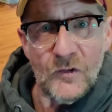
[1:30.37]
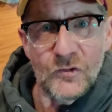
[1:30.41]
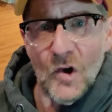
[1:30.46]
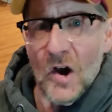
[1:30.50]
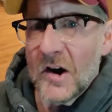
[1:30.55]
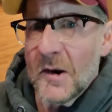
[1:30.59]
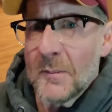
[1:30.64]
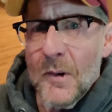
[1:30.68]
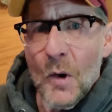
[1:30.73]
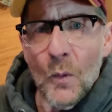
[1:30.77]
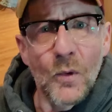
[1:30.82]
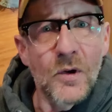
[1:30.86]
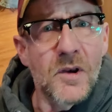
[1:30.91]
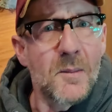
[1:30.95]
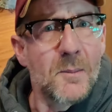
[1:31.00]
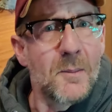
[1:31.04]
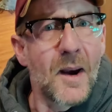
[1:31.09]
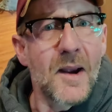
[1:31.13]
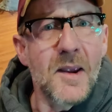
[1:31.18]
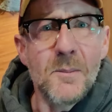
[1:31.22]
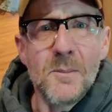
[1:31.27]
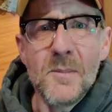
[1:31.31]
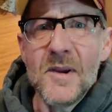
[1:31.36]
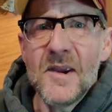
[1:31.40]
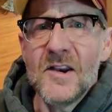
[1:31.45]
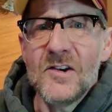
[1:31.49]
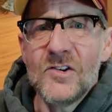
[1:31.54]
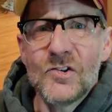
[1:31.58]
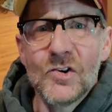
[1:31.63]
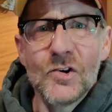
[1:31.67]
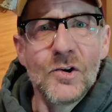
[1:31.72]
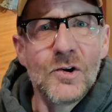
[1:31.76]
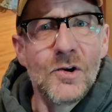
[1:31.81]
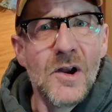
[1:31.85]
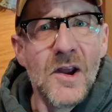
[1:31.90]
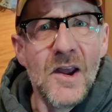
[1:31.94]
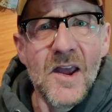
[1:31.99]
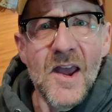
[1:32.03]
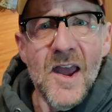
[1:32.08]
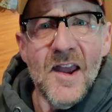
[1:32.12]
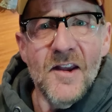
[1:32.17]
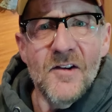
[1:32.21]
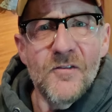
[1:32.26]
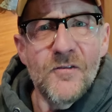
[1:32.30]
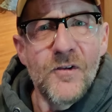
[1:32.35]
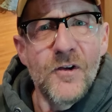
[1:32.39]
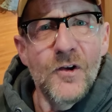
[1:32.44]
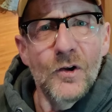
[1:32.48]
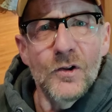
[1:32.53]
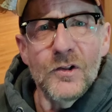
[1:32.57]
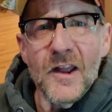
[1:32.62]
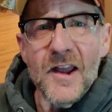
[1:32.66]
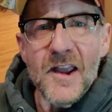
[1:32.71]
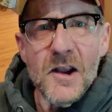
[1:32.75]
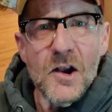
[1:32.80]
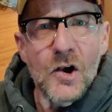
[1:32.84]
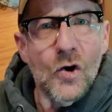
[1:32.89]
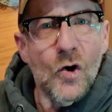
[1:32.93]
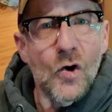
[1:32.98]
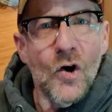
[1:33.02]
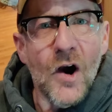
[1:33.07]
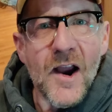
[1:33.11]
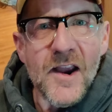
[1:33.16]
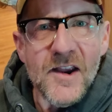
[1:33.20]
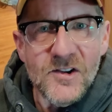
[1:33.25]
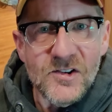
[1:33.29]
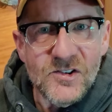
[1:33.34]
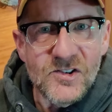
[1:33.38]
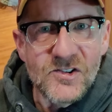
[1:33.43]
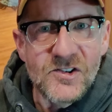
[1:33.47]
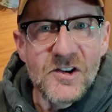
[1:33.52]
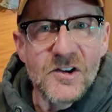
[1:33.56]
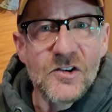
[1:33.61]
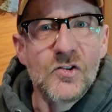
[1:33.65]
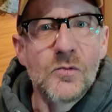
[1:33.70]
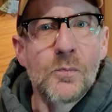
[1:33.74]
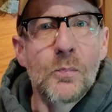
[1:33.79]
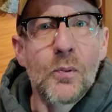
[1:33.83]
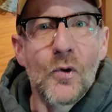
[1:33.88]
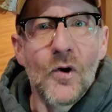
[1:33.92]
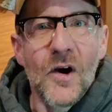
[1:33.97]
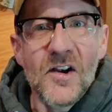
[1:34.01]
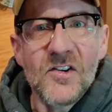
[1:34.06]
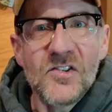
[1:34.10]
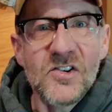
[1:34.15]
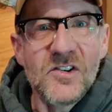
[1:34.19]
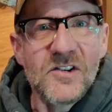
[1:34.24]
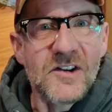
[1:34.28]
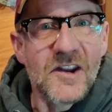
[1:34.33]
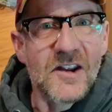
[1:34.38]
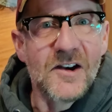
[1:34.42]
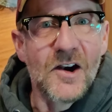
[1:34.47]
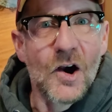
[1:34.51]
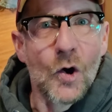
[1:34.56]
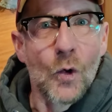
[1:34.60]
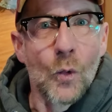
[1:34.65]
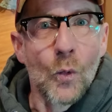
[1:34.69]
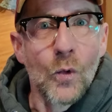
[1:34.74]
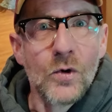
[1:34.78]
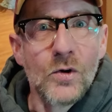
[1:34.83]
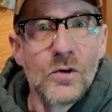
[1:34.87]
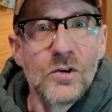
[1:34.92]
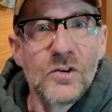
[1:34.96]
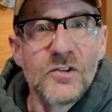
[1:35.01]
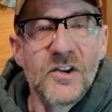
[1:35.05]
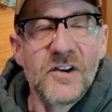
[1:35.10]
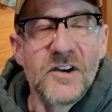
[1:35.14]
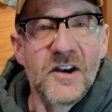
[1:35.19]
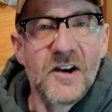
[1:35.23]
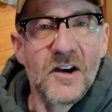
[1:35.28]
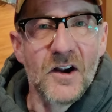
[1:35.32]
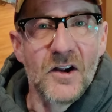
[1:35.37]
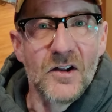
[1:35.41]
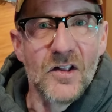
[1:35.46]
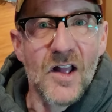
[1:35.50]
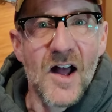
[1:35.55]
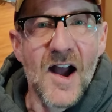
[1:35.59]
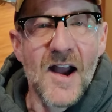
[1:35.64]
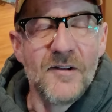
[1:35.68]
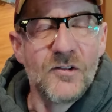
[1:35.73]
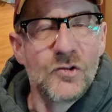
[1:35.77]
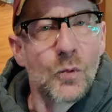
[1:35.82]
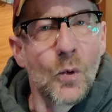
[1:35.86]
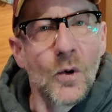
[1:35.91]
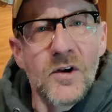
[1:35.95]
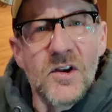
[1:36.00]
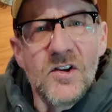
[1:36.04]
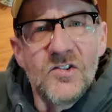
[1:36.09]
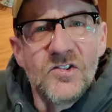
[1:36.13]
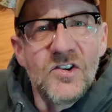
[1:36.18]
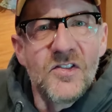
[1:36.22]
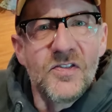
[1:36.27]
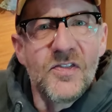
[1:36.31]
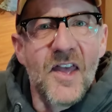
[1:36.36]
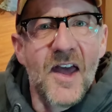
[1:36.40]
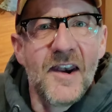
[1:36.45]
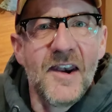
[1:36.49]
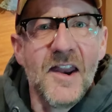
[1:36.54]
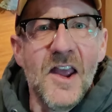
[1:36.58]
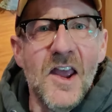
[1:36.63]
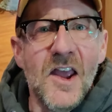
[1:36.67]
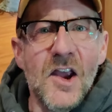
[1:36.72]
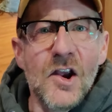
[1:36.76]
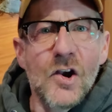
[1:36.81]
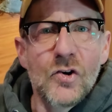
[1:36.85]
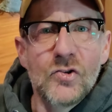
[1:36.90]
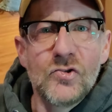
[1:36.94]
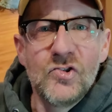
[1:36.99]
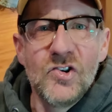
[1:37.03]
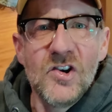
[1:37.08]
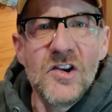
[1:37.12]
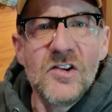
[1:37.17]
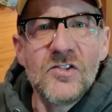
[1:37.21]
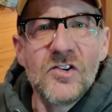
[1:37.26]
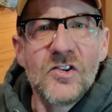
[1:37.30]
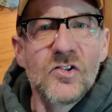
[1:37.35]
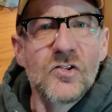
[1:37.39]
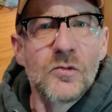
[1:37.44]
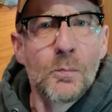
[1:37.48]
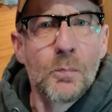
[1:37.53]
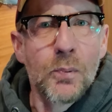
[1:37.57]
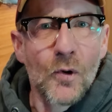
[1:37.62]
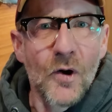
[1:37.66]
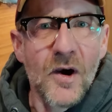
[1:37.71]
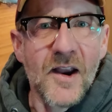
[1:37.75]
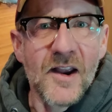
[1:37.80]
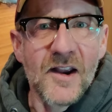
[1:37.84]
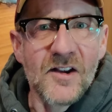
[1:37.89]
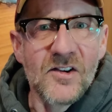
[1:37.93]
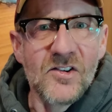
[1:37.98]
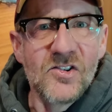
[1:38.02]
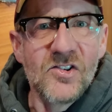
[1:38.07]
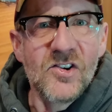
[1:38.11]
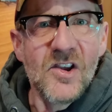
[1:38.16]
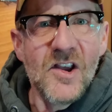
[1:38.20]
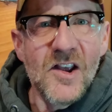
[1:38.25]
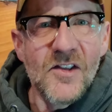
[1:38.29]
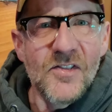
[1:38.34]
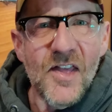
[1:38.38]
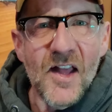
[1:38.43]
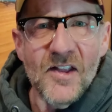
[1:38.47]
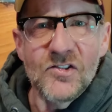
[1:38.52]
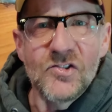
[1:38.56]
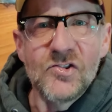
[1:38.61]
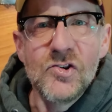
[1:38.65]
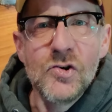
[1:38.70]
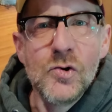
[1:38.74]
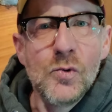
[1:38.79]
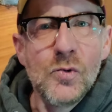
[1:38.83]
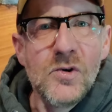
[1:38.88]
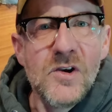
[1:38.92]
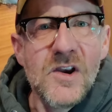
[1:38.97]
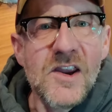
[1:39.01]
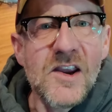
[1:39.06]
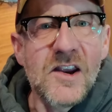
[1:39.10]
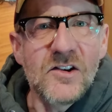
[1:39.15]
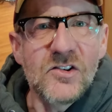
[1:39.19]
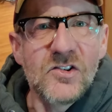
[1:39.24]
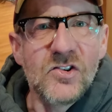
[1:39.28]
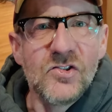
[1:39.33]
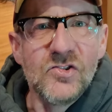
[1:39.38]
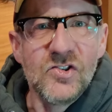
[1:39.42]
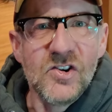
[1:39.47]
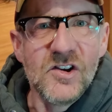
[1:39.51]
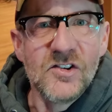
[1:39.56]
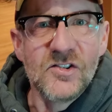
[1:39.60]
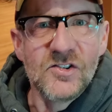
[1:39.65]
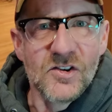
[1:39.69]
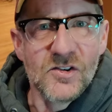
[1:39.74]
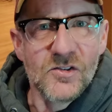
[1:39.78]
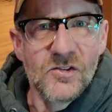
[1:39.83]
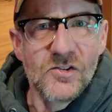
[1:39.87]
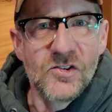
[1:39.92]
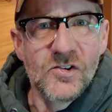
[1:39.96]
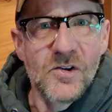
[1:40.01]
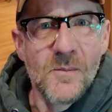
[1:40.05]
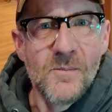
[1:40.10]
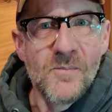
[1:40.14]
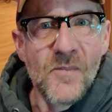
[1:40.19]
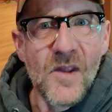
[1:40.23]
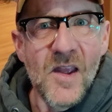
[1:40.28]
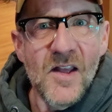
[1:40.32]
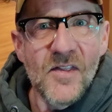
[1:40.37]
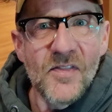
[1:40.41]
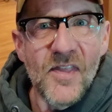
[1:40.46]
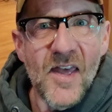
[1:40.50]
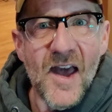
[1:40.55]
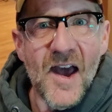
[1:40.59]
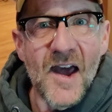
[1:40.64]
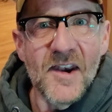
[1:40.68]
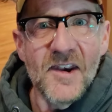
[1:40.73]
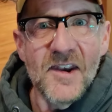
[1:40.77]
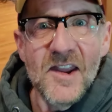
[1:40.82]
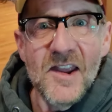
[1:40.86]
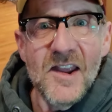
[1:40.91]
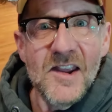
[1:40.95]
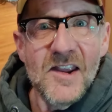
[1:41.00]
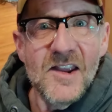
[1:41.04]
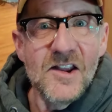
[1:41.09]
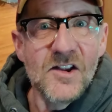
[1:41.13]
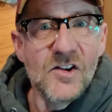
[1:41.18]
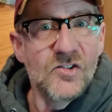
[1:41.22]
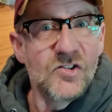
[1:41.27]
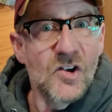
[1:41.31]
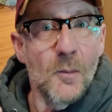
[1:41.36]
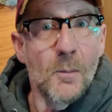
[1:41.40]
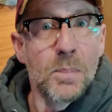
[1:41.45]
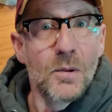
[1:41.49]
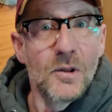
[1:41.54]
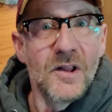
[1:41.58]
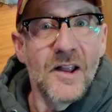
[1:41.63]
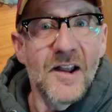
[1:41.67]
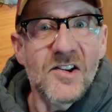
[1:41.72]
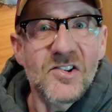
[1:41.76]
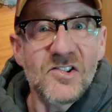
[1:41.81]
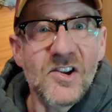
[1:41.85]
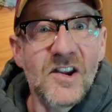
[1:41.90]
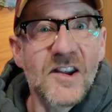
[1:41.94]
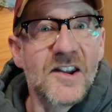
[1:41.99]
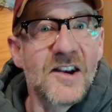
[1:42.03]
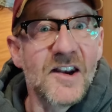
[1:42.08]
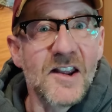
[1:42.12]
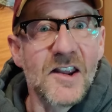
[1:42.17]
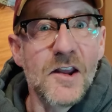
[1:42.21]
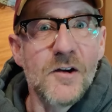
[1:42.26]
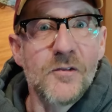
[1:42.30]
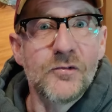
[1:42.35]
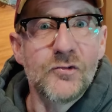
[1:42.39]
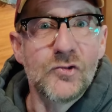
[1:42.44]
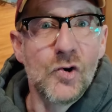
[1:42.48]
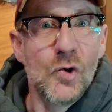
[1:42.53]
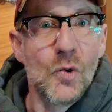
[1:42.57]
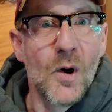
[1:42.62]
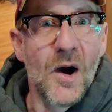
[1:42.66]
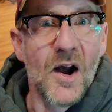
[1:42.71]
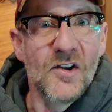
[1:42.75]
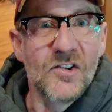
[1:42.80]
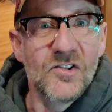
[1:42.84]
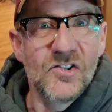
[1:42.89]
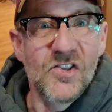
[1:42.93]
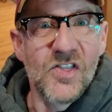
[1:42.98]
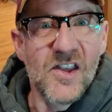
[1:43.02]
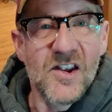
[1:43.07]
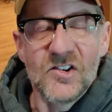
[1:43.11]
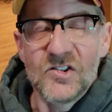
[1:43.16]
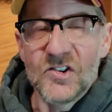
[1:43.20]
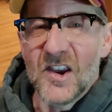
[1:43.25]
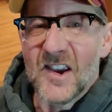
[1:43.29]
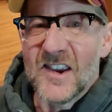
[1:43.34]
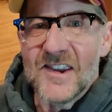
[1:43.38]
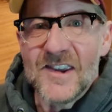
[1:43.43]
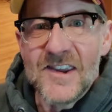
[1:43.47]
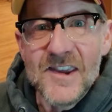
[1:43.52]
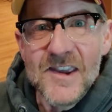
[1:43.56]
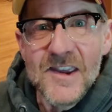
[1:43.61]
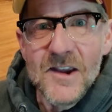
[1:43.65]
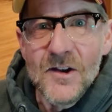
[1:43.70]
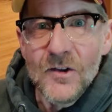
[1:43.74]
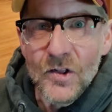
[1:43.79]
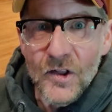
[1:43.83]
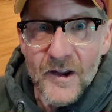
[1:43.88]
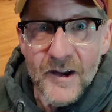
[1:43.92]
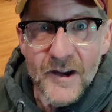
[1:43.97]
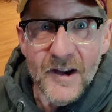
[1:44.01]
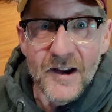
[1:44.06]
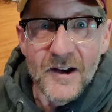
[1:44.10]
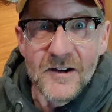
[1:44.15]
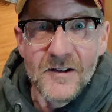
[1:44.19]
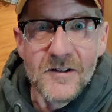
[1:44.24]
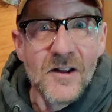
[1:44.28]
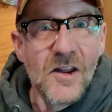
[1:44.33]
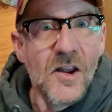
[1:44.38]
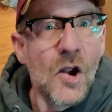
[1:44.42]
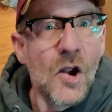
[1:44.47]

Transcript: Talk about what it might mean to feel like Christ is present in our world and in our lives? What is it that Jesus brings that's unique to Jesus, that is a blessing and a gift to us? Things like healing